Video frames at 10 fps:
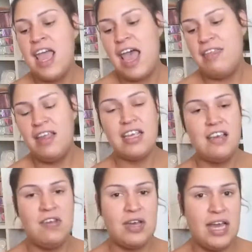and then
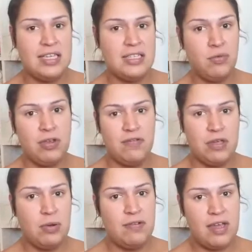give you guys a
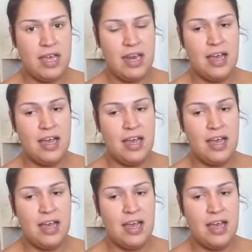review of it.